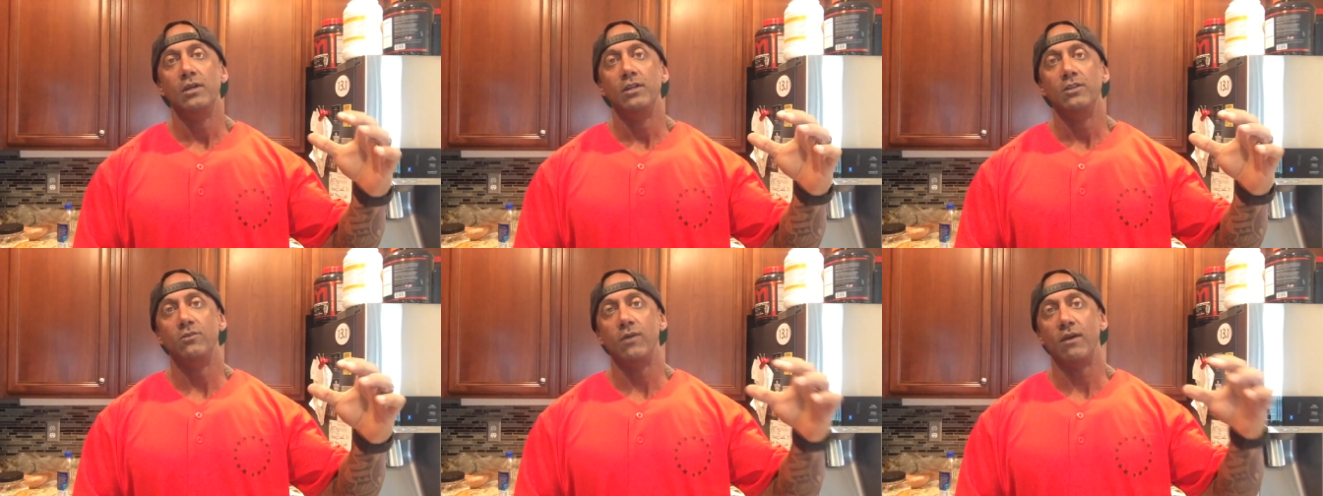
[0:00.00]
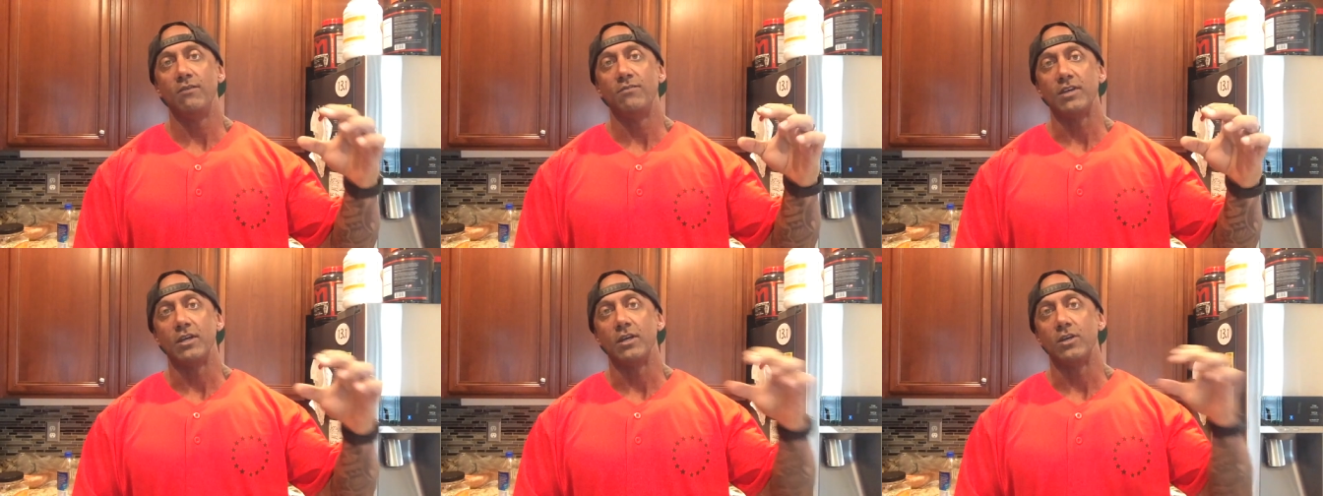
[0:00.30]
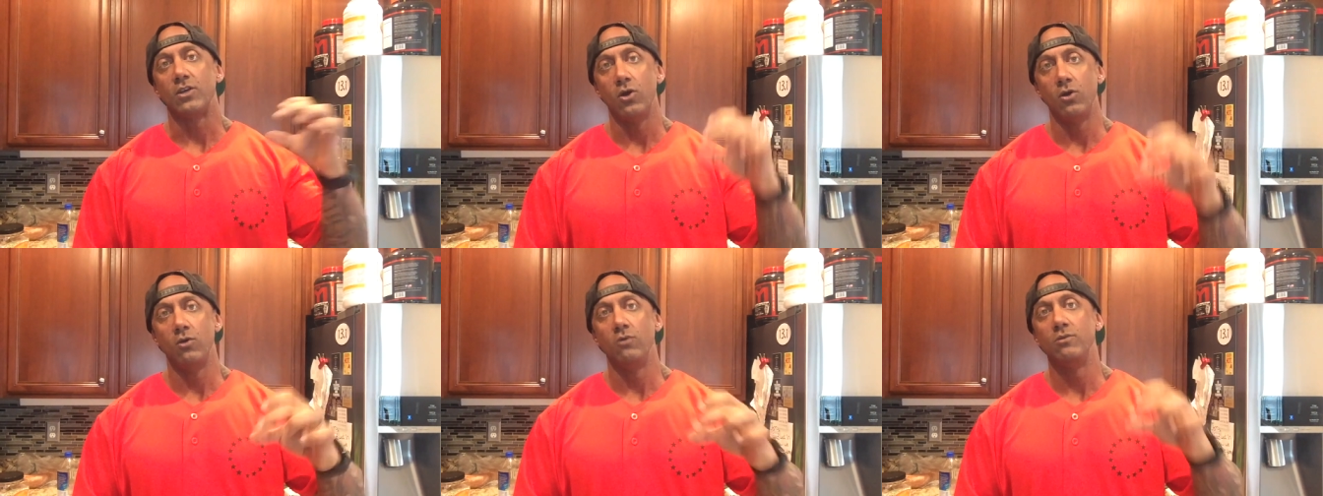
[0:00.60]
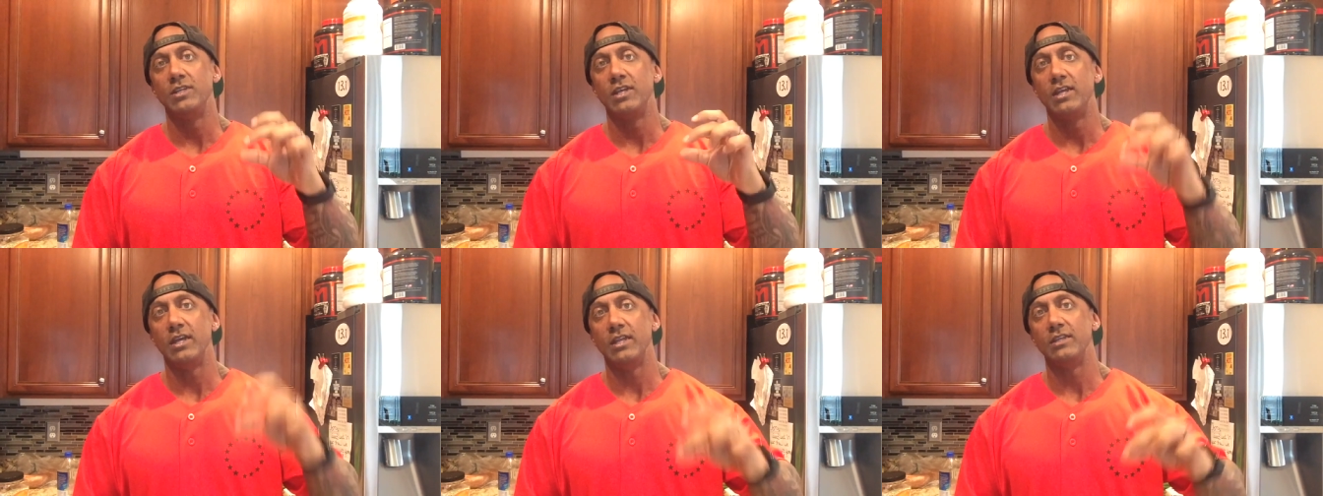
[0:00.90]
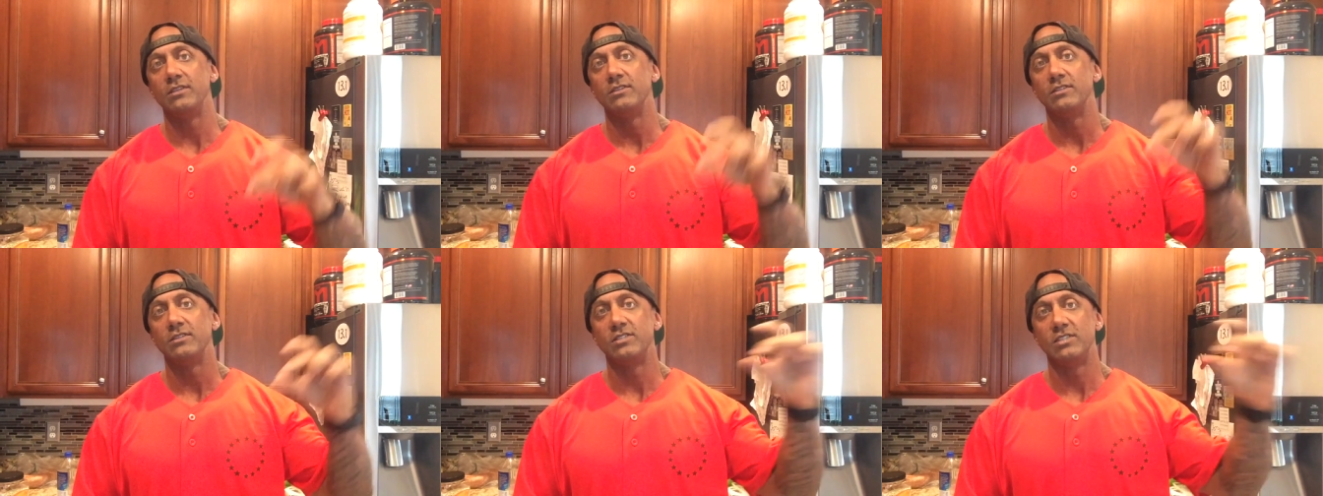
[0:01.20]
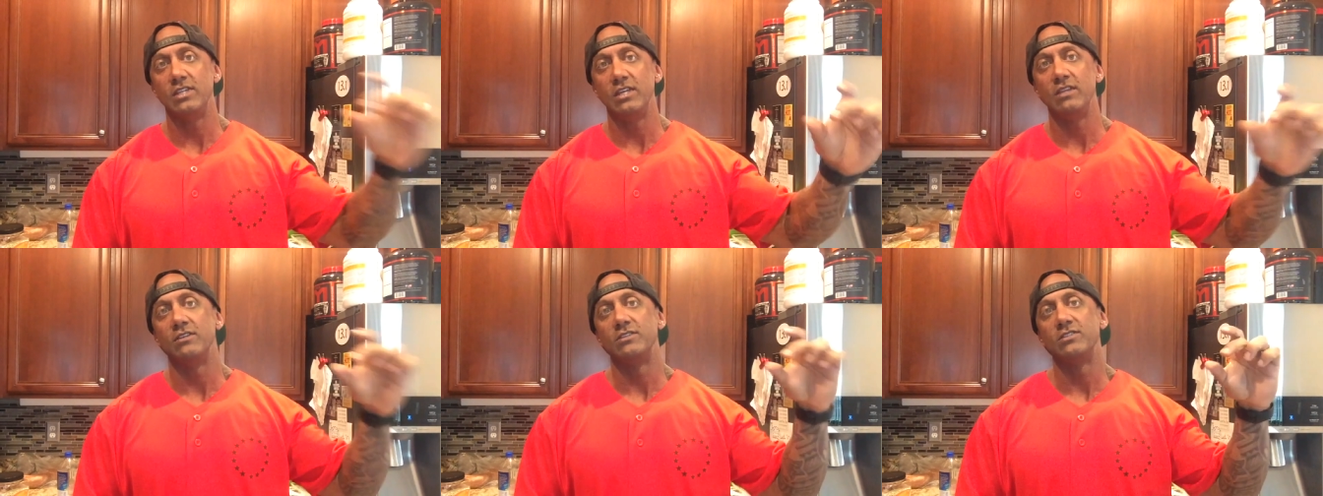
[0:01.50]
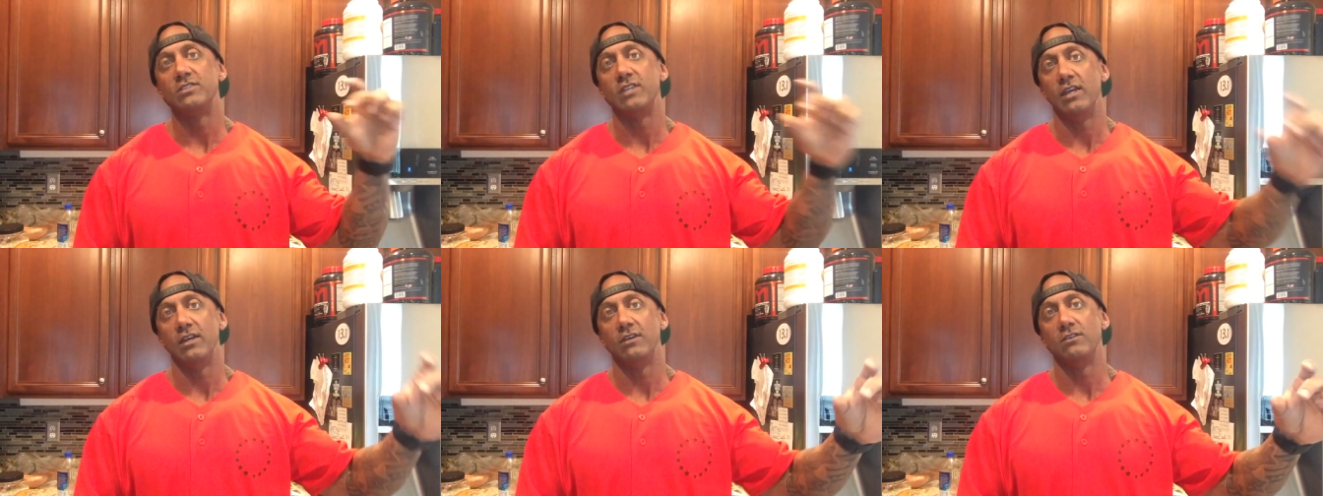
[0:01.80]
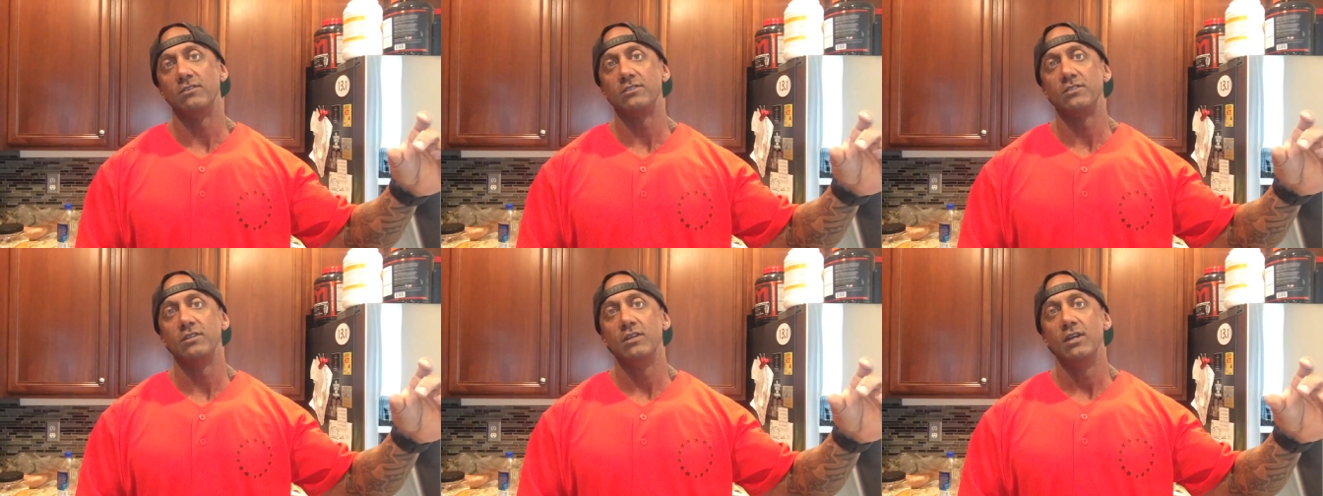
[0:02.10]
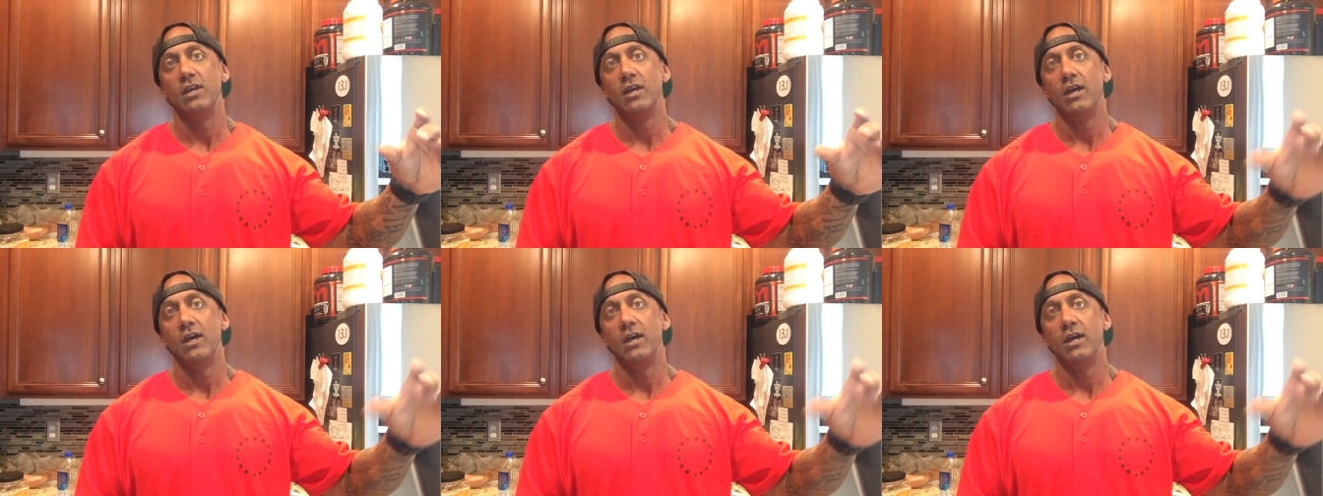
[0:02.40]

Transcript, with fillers: you have like a code to get in to see the sales